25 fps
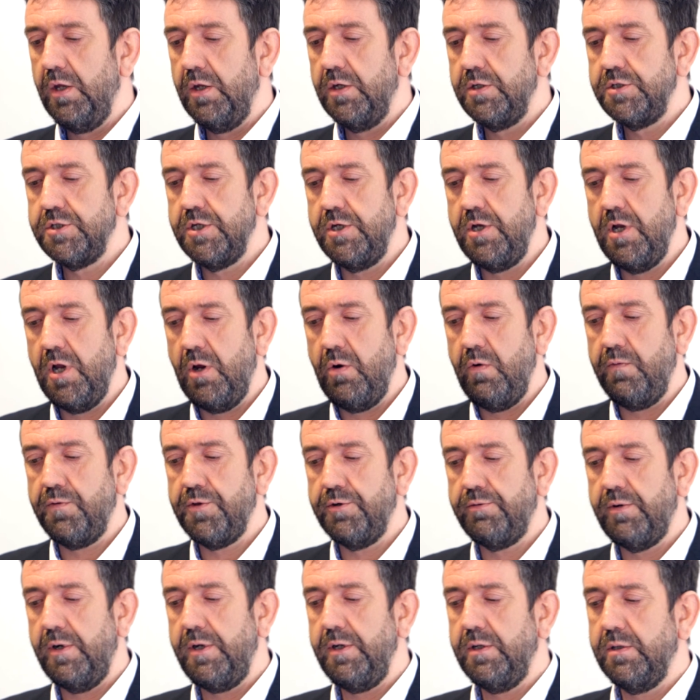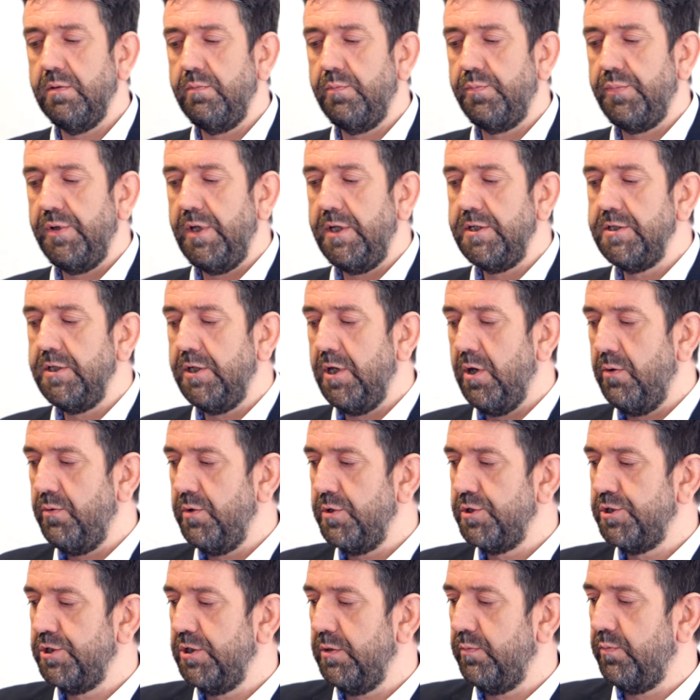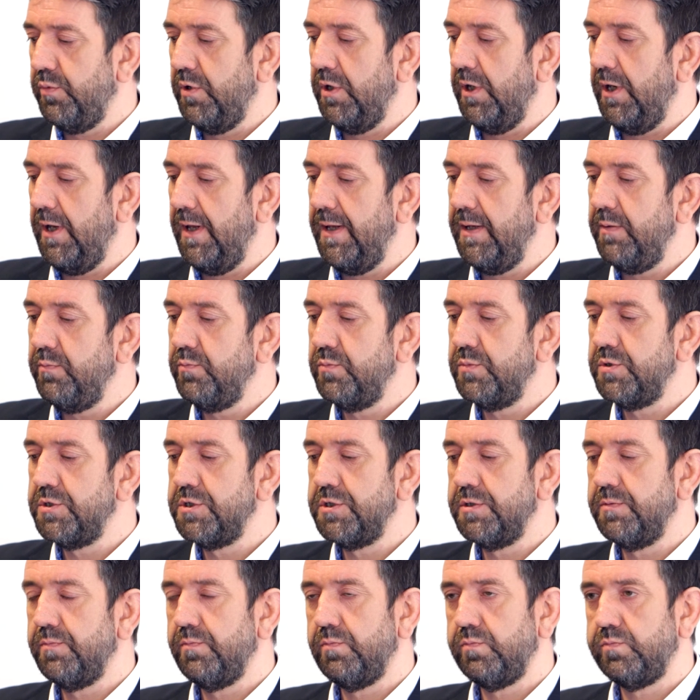To know if there are any competing ownership claims.